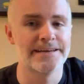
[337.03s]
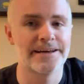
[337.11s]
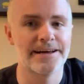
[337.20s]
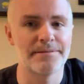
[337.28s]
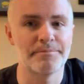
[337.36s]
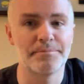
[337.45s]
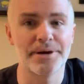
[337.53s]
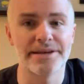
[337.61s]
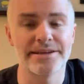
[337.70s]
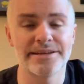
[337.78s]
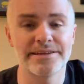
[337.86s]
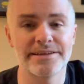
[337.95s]
Um,
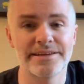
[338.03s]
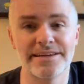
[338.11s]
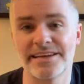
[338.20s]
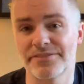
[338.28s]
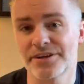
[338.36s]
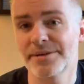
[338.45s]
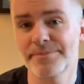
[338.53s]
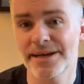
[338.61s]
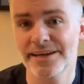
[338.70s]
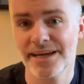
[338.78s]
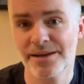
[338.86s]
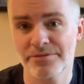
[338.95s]
but it never hit my
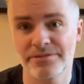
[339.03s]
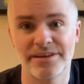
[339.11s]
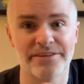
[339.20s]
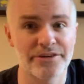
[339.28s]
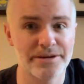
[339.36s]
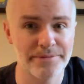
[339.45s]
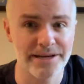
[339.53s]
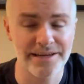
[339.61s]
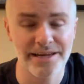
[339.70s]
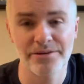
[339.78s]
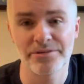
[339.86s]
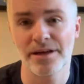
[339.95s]
account, never hit my
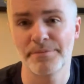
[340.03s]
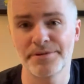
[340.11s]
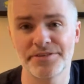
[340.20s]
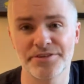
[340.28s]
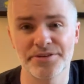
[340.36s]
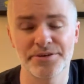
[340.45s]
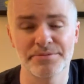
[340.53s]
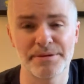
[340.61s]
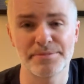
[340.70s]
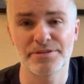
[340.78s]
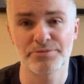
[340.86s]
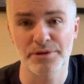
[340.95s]
account up until
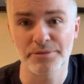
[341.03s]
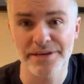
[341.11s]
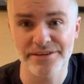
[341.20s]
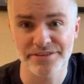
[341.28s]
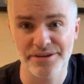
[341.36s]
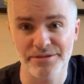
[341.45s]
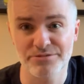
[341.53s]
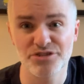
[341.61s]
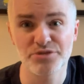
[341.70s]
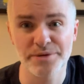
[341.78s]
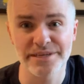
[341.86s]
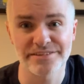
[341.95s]
maybe three weeks ago,
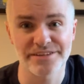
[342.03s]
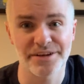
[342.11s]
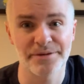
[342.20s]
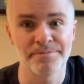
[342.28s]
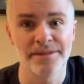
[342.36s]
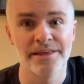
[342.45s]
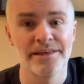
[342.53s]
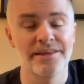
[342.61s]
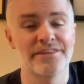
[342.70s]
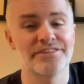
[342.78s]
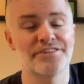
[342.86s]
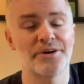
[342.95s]
two weeks ago.
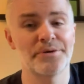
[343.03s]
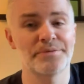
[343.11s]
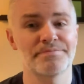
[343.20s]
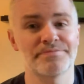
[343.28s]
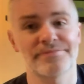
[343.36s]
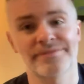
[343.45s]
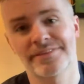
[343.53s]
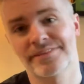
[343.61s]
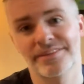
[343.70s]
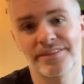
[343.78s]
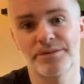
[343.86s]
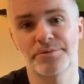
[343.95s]
So
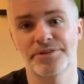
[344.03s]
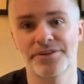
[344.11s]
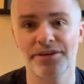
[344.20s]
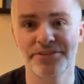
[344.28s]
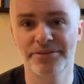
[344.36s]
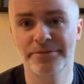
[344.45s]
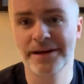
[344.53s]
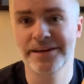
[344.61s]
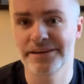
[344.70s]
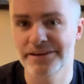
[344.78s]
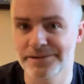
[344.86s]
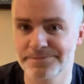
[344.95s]
the results are right
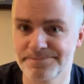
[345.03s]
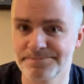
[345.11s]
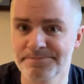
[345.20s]
here.